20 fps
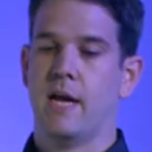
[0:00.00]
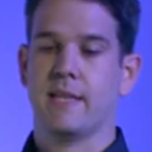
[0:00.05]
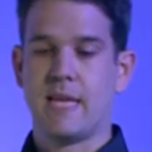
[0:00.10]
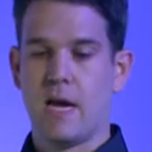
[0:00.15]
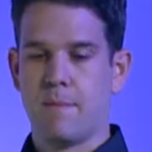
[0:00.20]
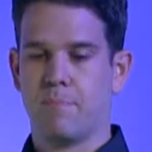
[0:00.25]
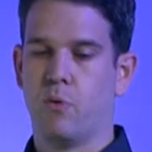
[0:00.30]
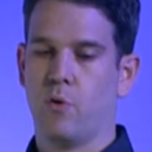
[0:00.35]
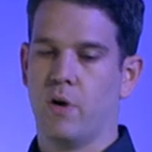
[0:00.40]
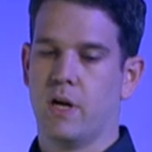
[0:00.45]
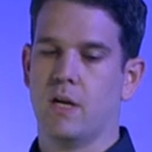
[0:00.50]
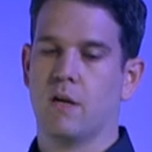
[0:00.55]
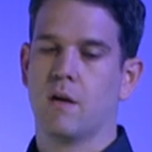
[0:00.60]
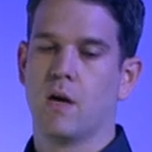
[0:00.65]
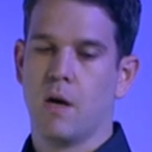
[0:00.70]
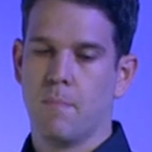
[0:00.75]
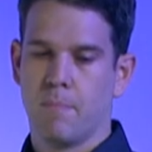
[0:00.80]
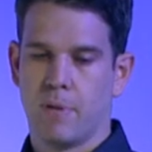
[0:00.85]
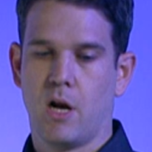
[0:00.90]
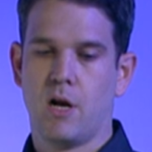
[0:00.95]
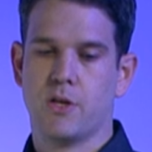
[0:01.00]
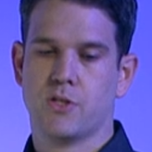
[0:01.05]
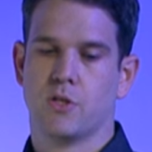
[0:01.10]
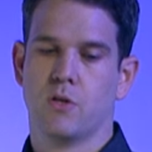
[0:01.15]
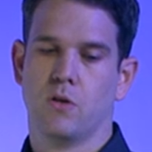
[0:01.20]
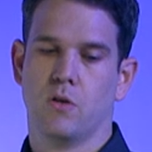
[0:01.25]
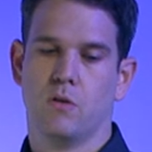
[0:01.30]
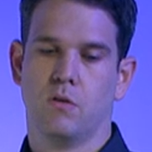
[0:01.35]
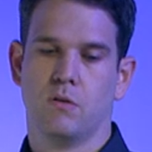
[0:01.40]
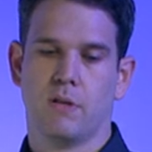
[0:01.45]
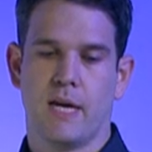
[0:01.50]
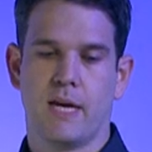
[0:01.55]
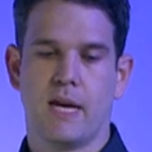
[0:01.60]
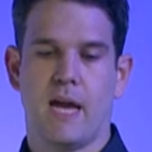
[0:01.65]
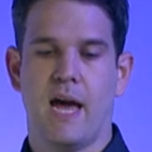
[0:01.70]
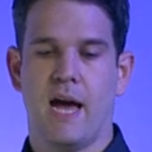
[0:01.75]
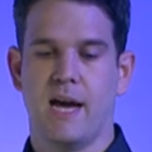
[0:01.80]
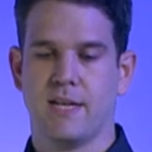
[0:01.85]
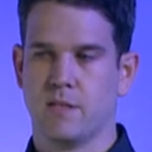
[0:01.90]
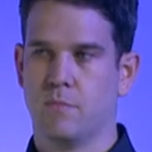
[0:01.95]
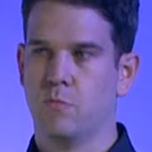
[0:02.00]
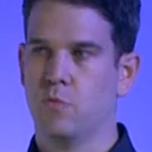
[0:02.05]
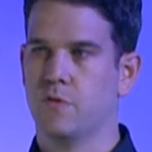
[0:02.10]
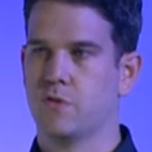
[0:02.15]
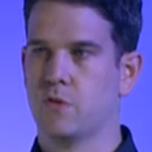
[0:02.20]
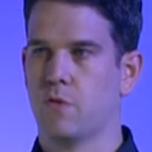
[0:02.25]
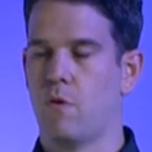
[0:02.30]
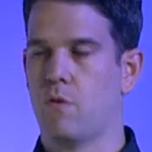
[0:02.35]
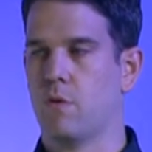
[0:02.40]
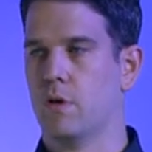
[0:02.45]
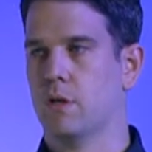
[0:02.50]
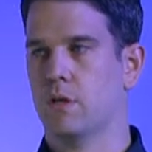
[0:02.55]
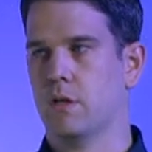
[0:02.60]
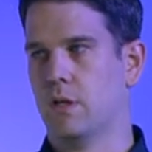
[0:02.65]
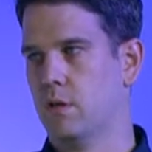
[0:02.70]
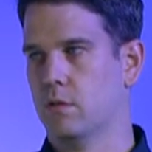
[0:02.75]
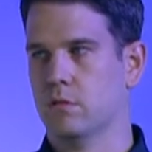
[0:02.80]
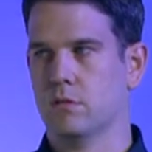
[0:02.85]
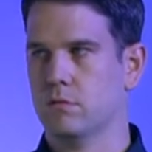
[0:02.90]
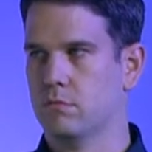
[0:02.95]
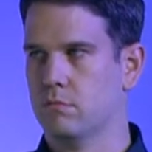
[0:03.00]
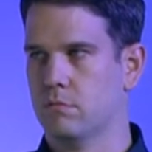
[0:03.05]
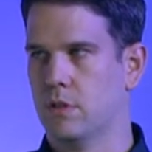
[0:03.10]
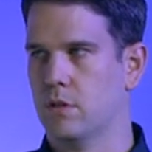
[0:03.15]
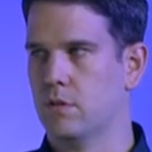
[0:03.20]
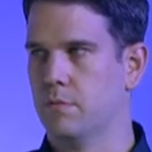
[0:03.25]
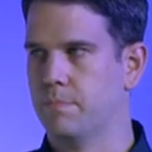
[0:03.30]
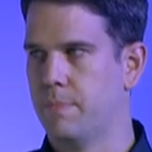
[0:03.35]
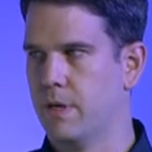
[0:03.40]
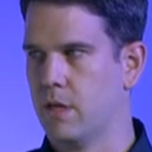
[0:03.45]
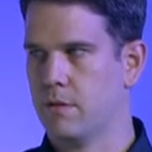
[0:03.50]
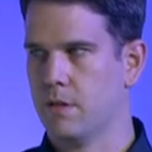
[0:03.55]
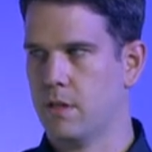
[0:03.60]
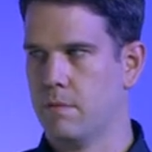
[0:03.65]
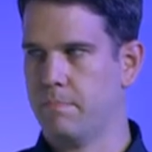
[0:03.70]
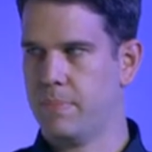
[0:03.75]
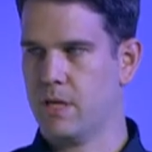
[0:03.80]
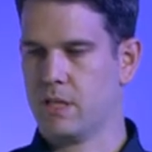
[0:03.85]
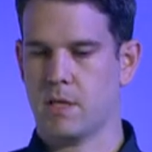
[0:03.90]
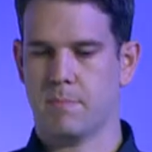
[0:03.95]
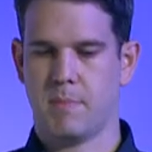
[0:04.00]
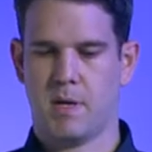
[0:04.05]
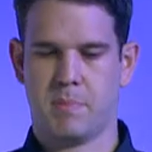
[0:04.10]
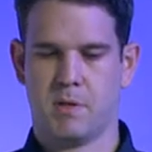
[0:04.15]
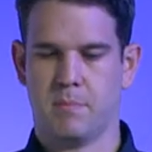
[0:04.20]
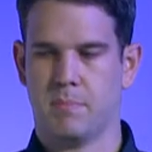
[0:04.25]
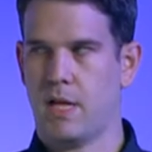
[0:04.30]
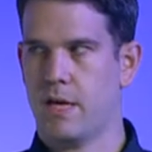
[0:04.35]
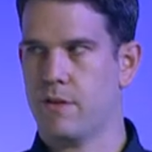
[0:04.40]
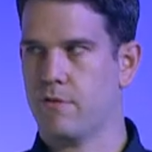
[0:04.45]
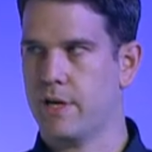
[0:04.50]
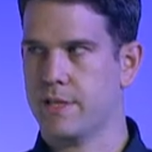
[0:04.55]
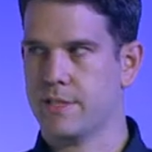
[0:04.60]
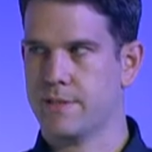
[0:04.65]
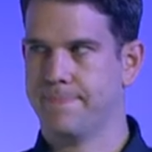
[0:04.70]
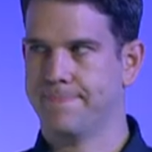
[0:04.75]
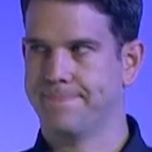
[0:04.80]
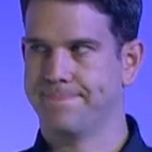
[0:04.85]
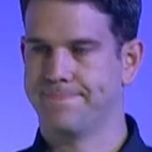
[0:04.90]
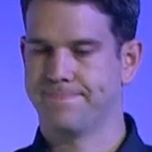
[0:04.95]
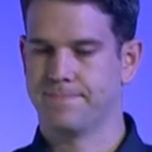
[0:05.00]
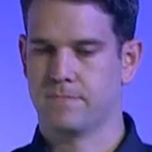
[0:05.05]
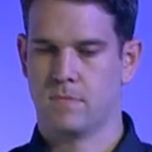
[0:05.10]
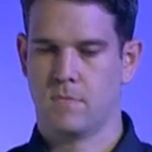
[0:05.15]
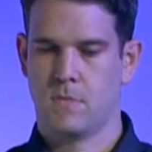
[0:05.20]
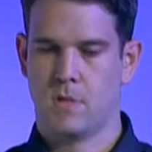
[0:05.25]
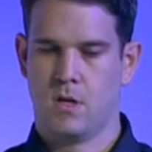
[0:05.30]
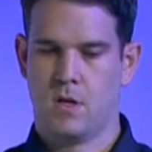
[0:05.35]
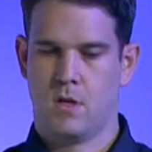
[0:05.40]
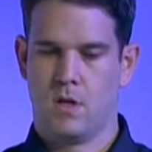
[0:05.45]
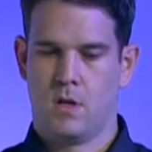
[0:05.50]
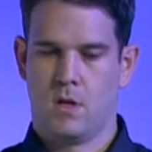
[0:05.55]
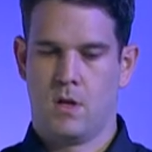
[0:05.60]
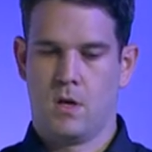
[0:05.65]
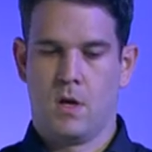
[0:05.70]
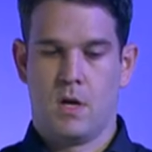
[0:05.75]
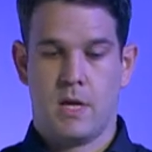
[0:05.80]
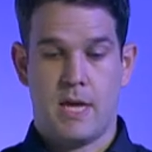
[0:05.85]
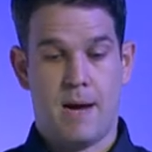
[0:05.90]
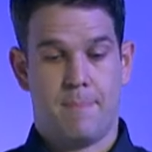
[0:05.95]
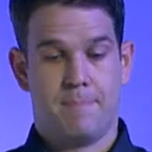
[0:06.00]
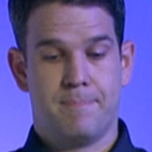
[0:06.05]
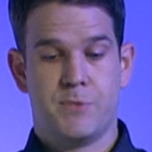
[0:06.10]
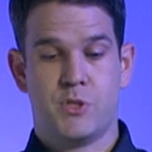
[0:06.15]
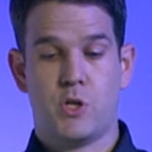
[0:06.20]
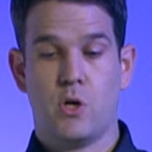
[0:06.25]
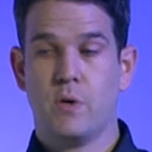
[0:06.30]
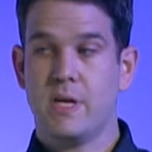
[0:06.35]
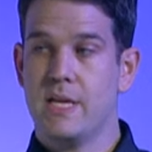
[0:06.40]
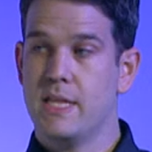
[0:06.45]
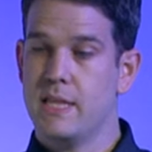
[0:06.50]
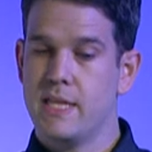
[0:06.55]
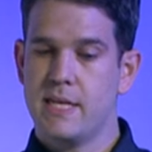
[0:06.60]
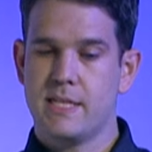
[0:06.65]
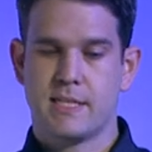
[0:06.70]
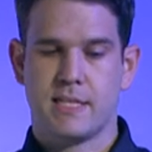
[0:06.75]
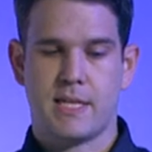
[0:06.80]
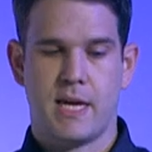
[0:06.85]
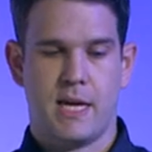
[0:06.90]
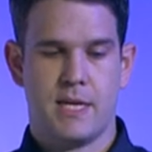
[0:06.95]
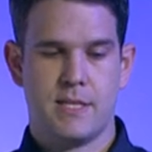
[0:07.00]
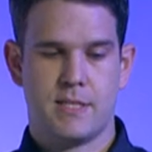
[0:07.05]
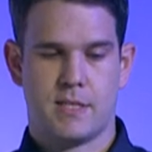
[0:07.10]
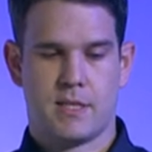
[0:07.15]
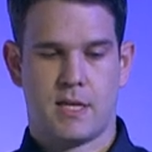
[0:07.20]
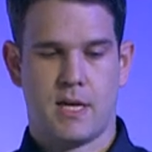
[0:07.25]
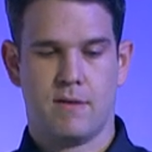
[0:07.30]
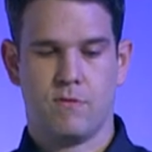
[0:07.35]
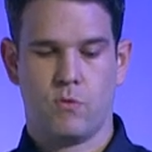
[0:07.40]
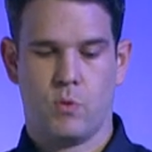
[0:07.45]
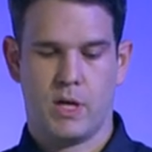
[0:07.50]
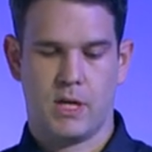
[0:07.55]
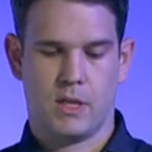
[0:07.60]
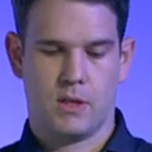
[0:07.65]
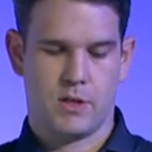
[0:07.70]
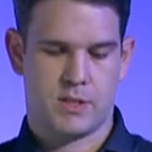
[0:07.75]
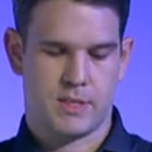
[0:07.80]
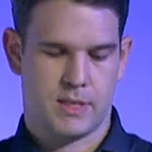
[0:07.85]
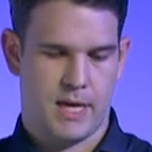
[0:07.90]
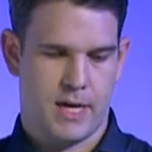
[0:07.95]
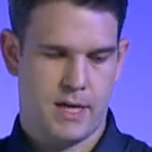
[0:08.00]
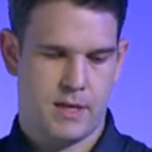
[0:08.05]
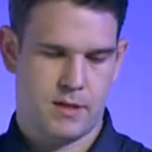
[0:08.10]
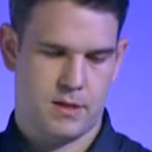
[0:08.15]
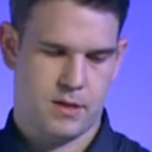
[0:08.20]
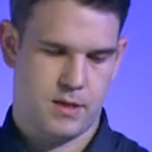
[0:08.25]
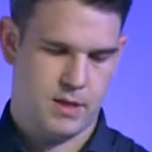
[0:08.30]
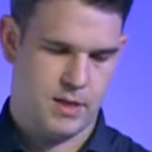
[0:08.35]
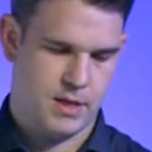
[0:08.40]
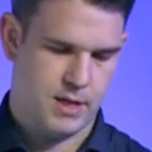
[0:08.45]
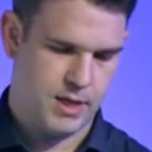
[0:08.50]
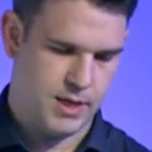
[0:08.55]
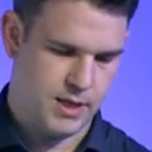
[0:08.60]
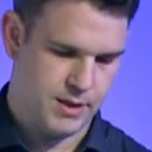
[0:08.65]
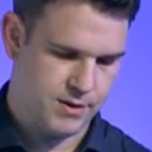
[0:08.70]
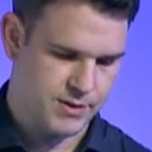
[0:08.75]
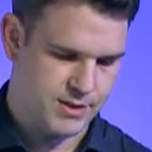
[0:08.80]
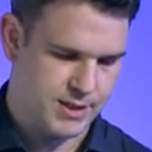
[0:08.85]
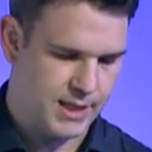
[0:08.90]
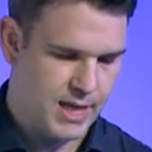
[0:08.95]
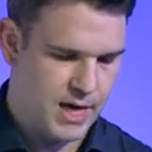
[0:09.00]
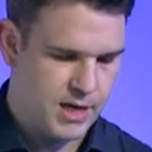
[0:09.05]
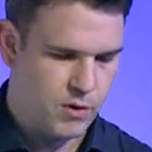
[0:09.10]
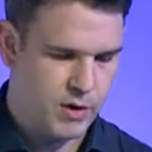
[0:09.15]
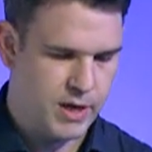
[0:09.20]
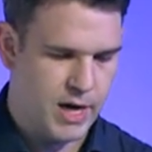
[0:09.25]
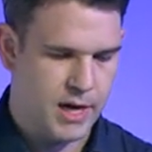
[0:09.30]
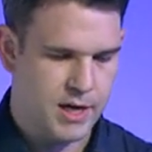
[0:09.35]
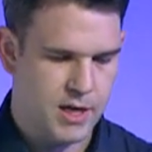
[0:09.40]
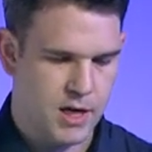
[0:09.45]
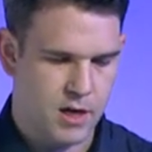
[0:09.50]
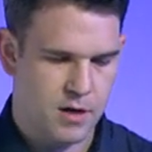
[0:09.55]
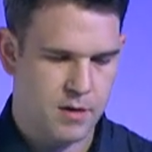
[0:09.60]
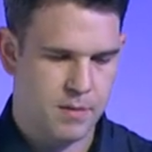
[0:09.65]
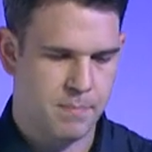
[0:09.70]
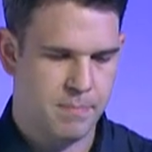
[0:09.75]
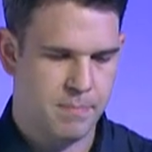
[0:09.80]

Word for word: at that point, but also like as it moves forward, it'll, it'll pick, the, pick them up and apply the rest. Seems good. Yeah, so in this case, kind of what it looks like, and there's a lot going on here,